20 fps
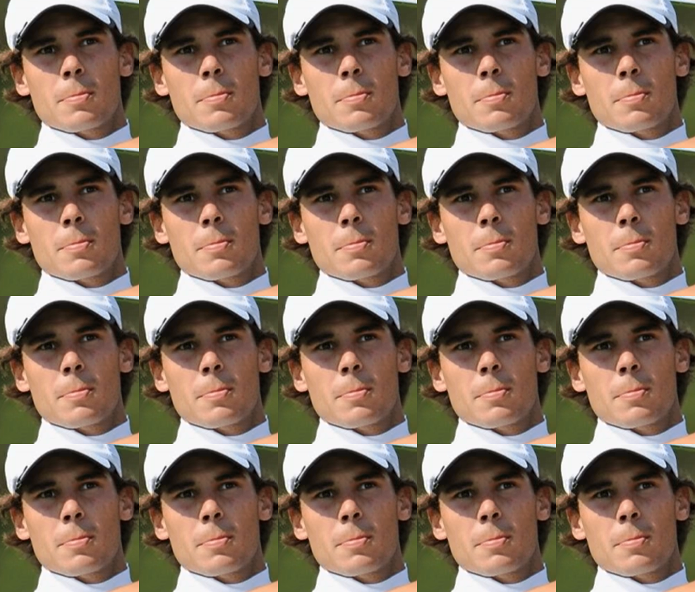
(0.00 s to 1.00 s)

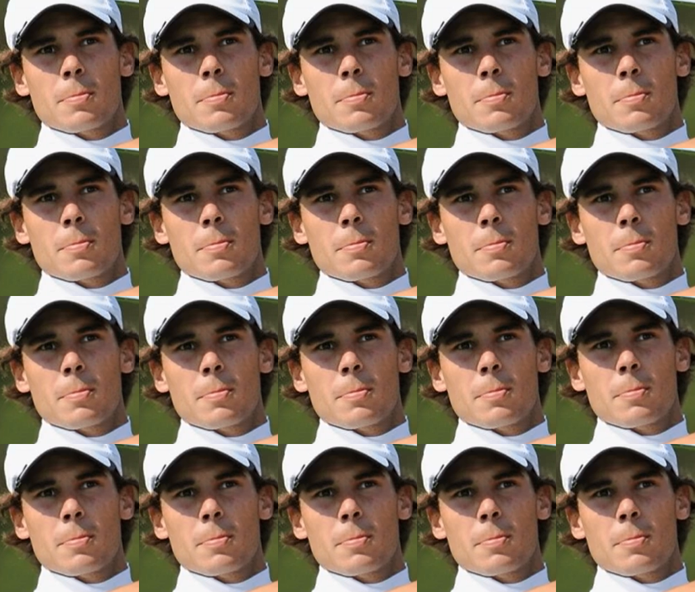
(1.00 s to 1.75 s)
[no speech]